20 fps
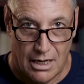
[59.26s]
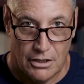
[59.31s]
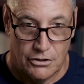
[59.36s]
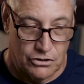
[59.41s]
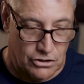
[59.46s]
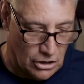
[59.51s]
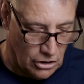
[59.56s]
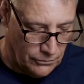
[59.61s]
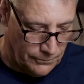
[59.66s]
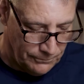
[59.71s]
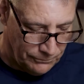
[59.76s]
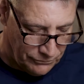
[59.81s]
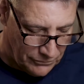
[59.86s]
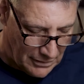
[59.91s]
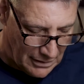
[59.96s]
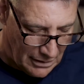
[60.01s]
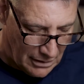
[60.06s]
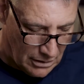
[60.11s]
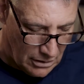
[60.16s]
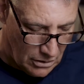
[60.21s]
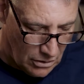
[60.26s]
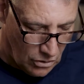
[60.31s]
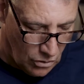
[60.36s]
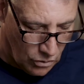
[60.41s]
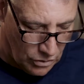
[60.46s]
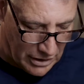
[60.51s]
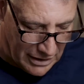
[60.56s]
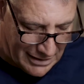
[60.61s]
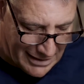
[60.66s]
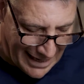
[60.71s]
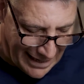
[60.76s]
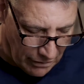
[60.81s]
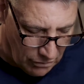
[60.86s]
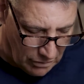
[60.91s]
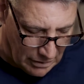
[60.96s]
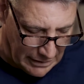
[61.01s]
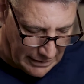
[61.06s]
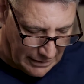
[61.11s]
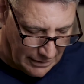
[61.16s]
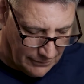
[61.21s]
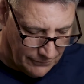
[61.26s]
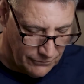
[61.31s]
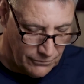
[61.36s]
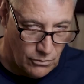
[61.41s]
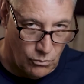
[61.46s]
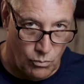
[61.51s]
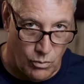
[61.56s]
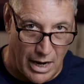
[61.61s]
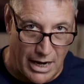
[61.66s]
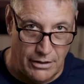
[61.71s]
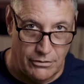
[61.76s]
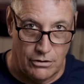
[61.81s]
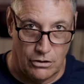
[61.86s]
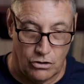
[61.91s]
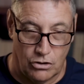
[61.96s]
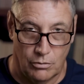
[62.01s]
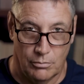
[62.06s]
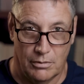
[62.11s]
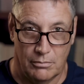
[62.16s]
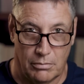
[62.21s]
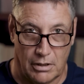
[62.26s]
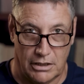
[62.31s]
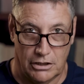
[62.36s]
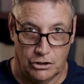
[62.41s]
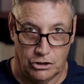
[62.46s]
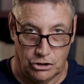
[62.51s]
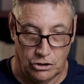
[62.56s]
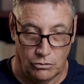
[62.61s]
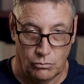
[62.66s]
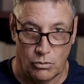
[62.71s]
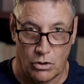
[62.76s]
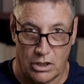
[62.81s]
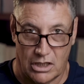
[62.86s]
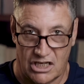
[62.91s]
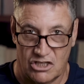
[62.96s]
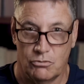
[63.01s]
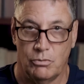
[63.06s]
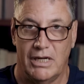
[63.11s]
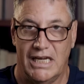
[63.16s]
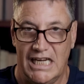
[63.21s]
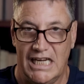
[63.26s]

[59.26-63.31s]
So ordinarily, the way the human body should work is we